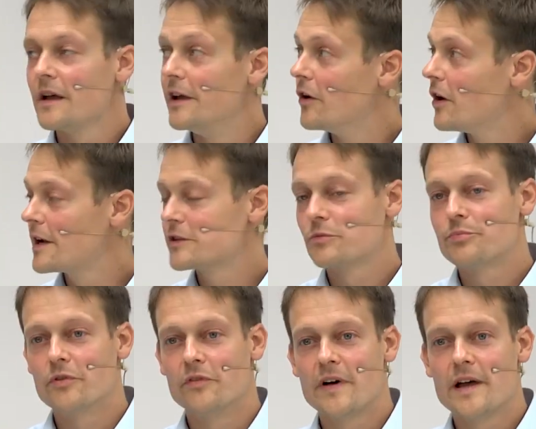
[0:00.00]
In order to
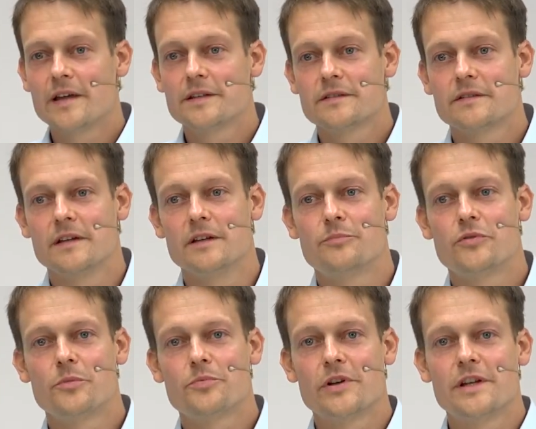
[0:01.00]
provide an
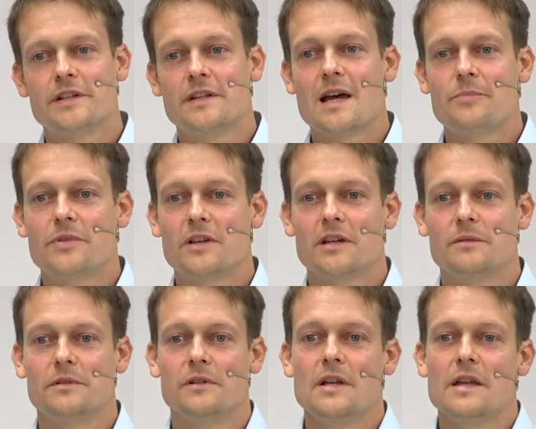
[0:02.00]
appropriate and
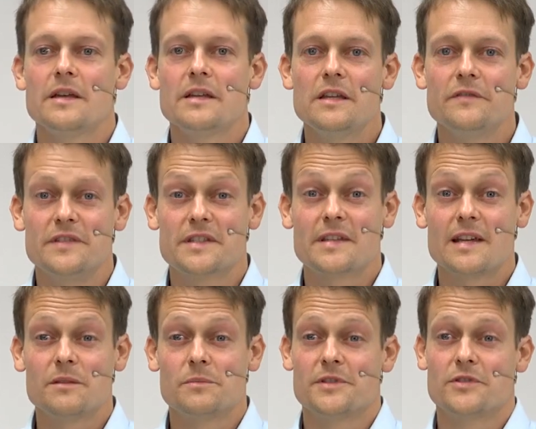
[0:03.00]
applicable, even
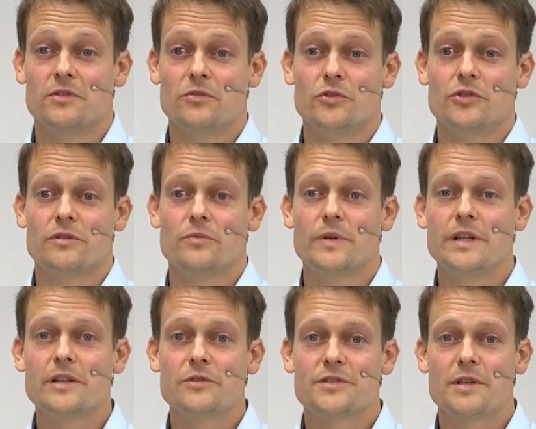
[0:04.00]
scalable solution, we
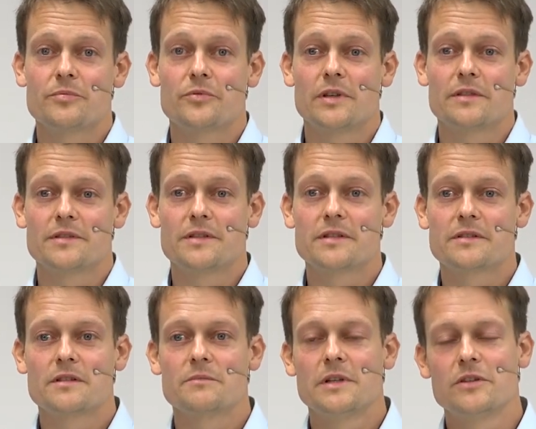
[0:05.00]
need to separate the
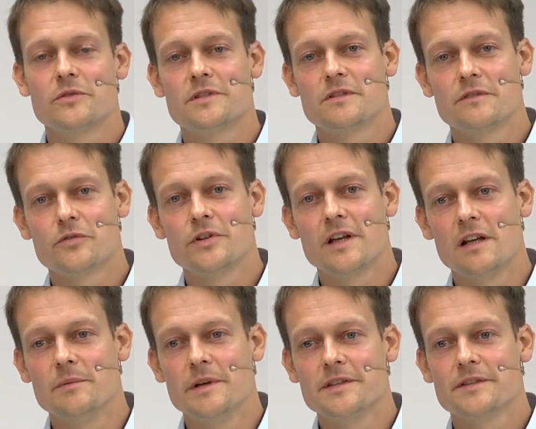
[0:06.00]
system into its different
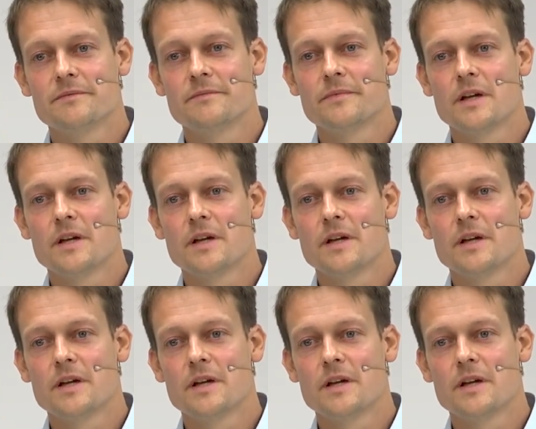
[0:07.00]
elements.